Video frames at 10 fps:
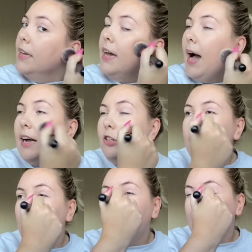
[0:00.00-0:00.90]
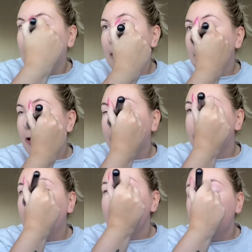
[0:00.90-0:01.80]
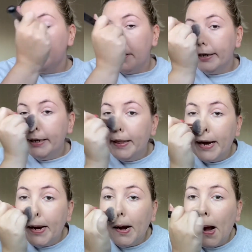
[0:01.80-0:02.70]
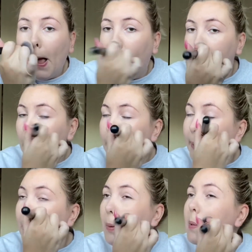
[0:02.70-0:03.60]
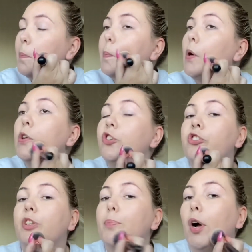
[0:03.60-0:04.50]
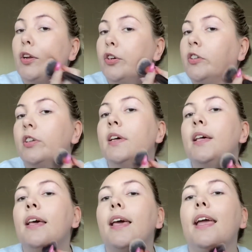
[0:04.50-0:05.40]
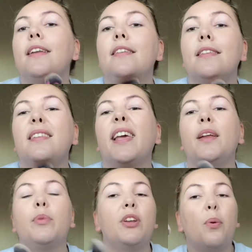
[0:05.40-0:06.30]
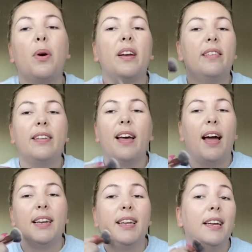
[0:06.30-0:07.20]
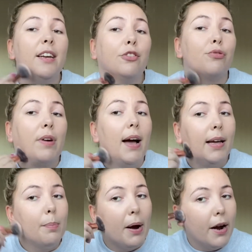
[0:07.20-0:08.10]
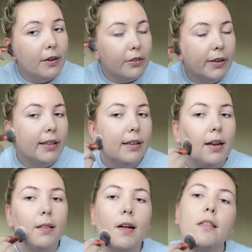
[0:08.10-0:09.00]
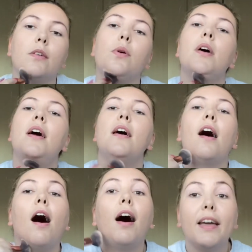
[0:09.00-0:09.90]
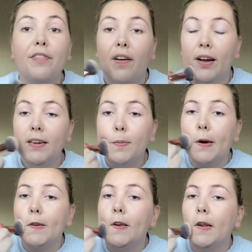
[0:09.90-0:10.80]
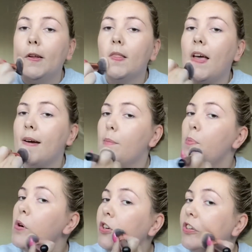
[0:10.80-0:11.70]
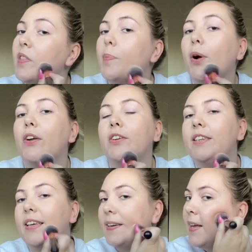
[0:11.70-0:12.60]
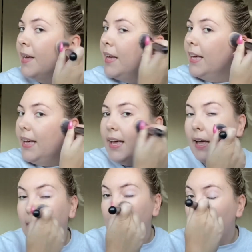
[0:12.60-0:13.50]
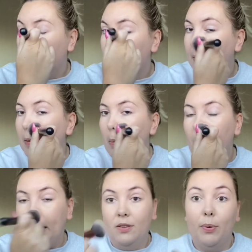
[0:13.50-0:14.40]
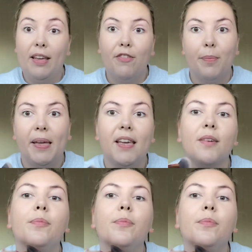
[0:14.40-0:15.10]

agitate the dry skin that's already there, and we really want to push the product into the skin. We don't want any drag marks or anything like that. So I find personally that pushing the product in is the best way for me.